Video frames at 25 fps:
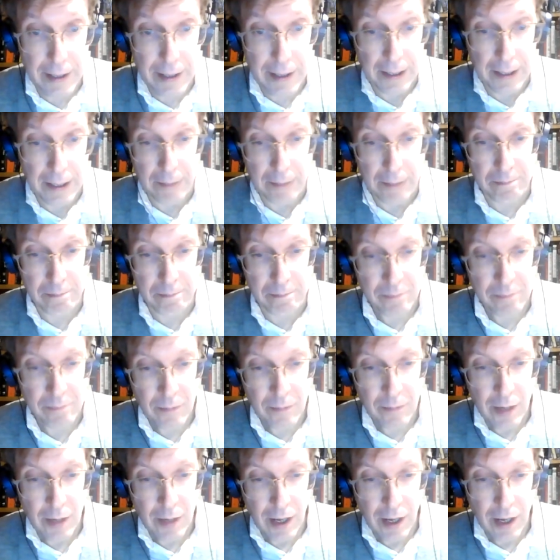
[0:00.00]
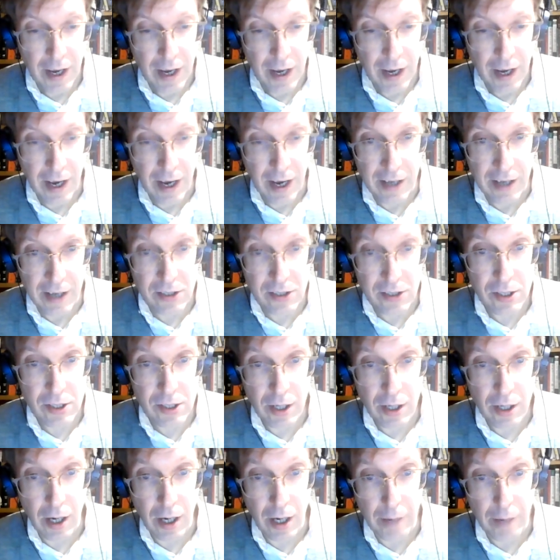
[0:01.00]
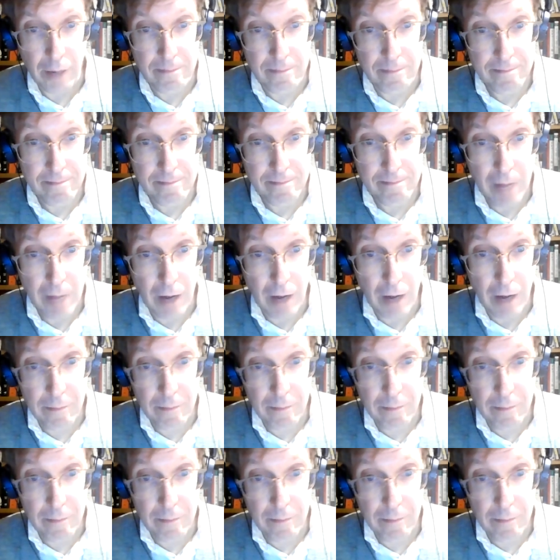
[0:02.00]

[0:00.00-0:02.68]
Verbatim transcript: Um, and uh, I